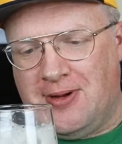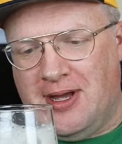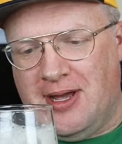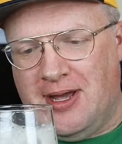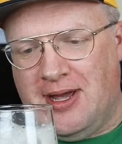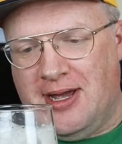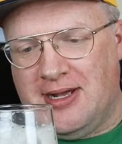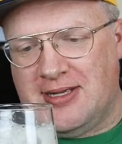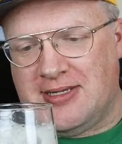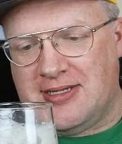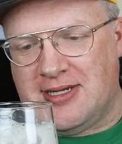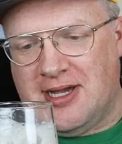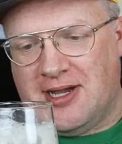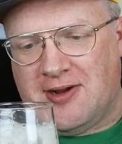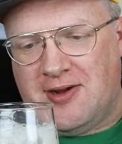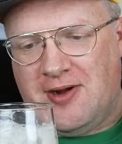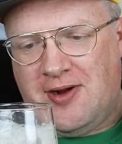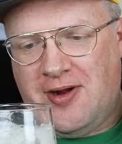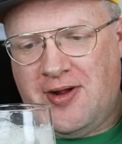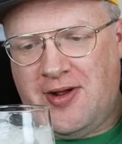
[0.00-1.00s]
It's like
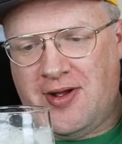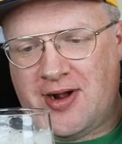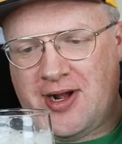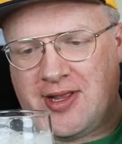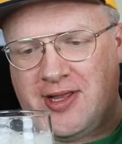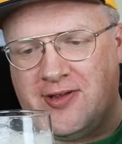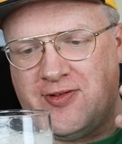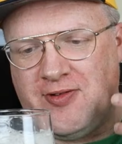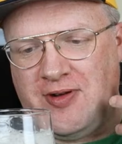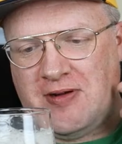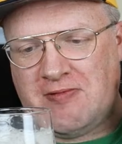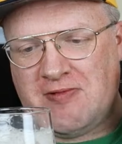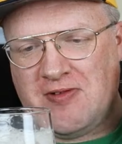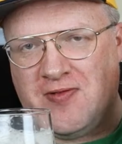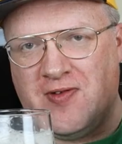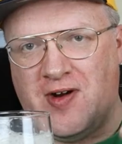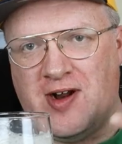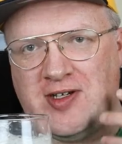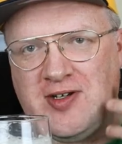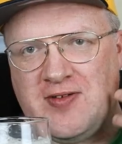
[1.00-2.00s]
got this real
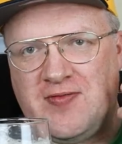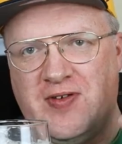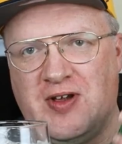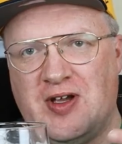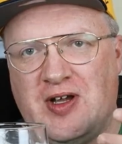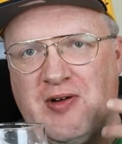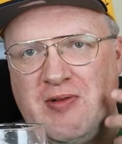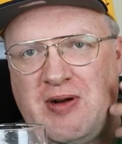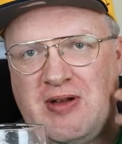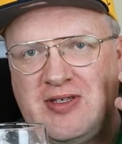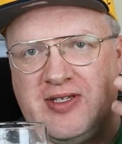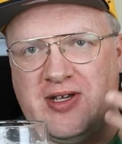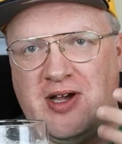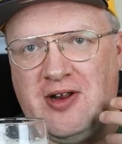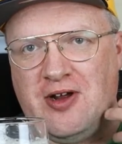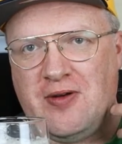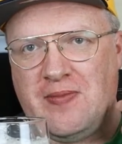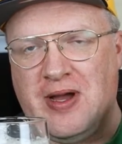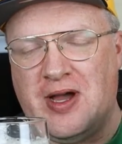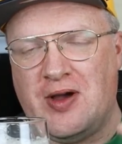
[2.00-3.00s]
refreshing feel around the side
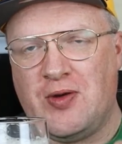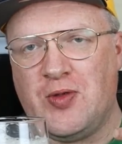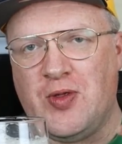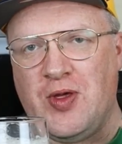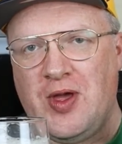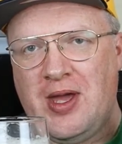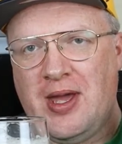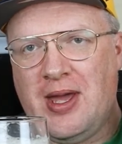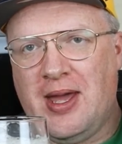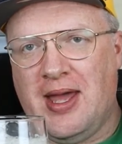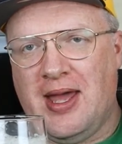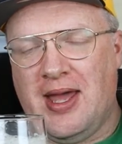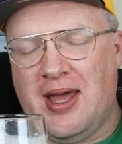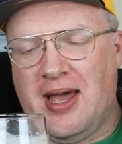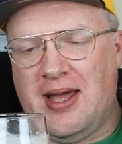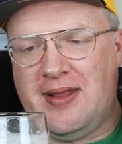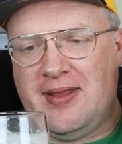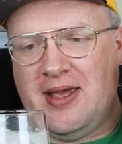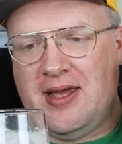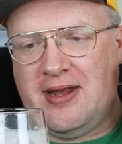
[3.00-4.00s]
of your mouth,
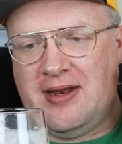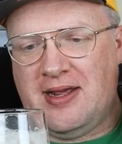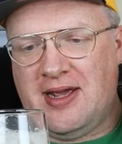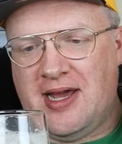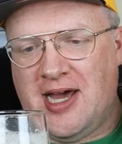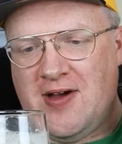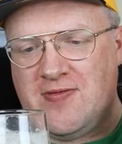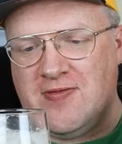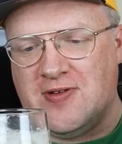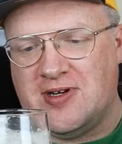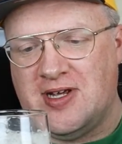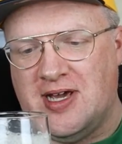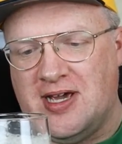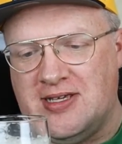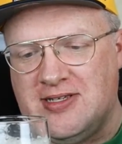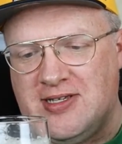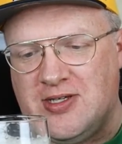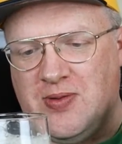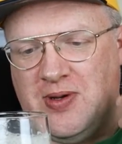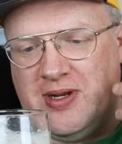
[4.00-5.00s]
and then the
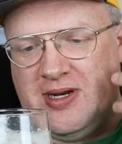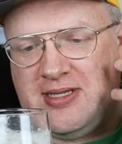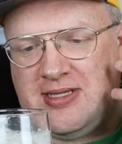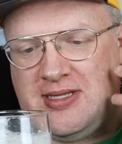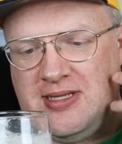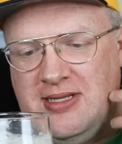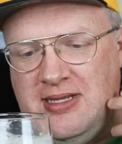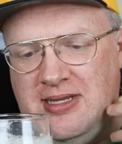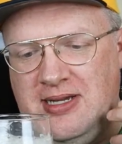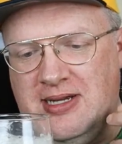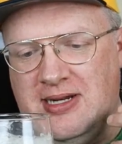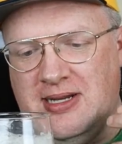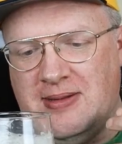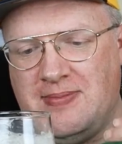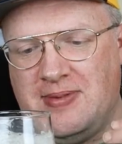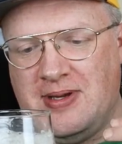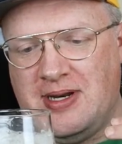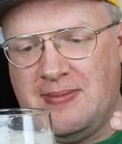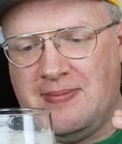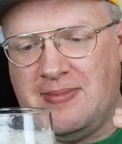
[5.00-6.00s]
aftertaste is when this little
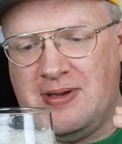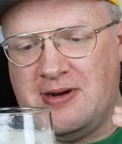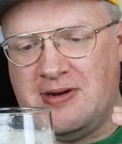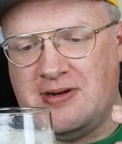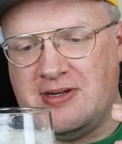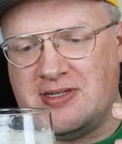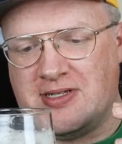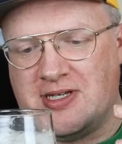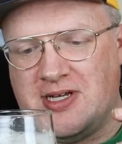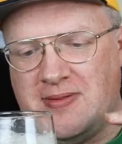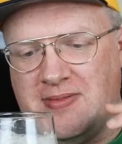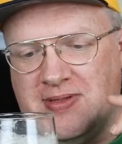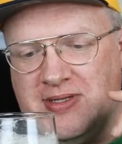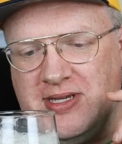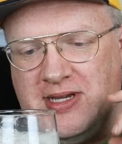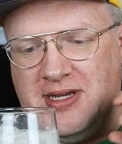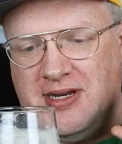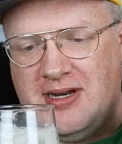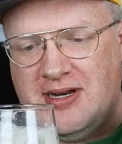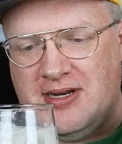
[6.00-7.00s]
bit of bitterness comes
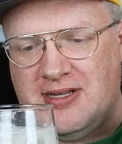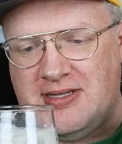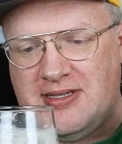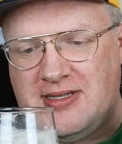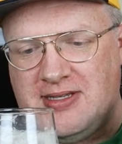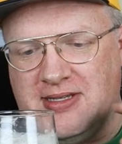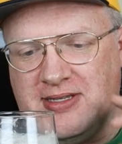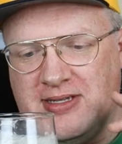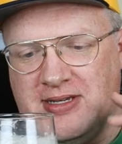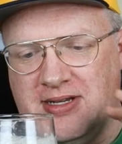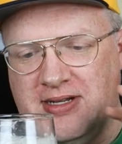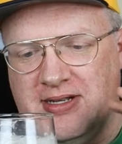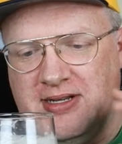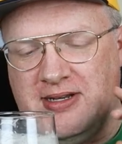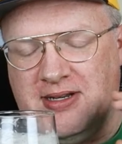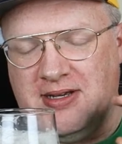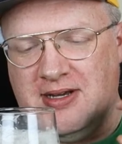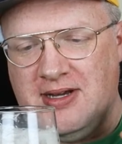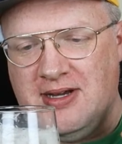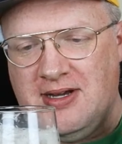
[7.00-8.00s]
in, and it's
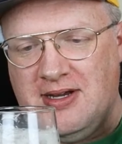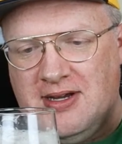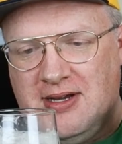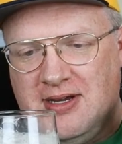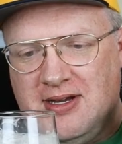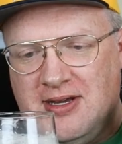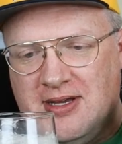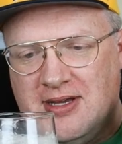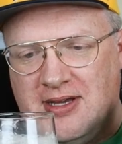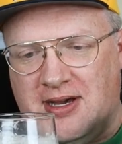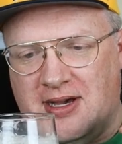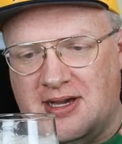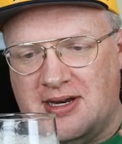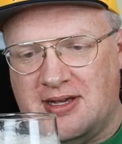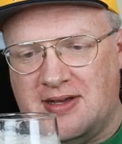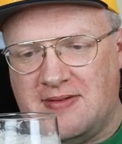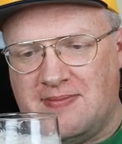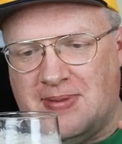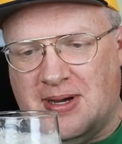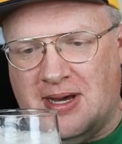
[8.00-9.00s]
still kind
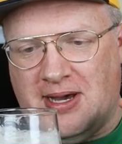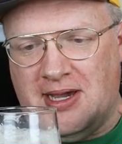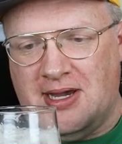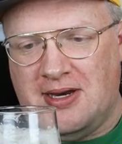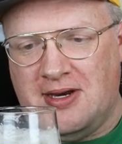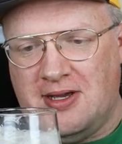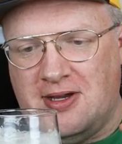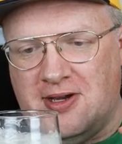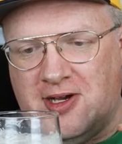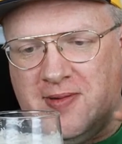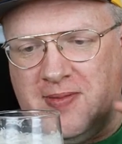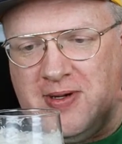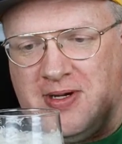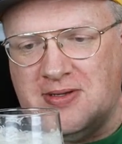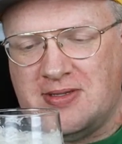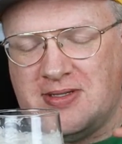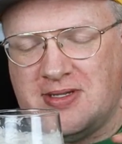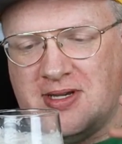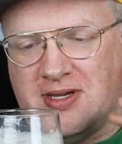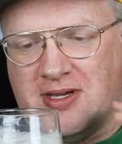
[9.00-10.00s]
of piney
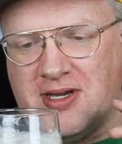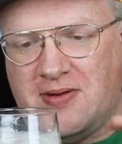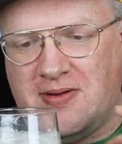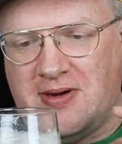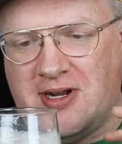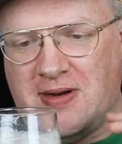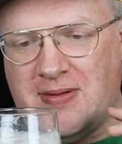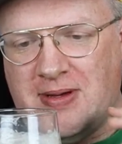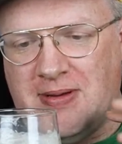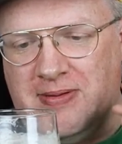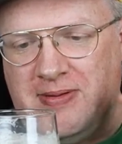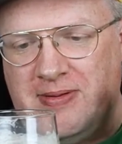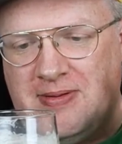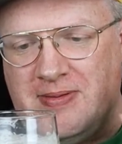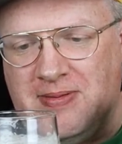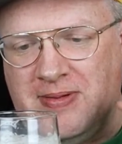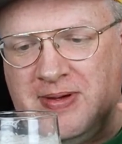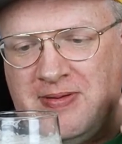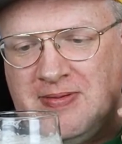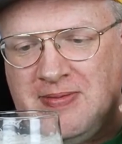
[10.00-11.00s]
almost going on
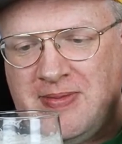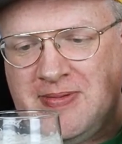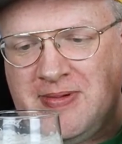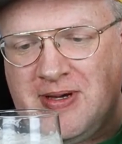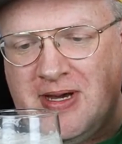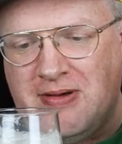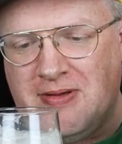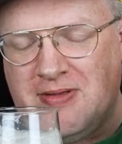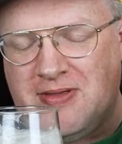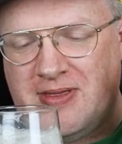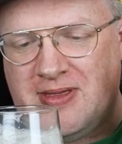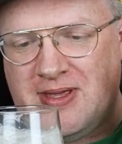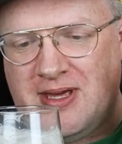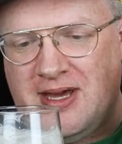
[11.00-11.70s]
in my mouth.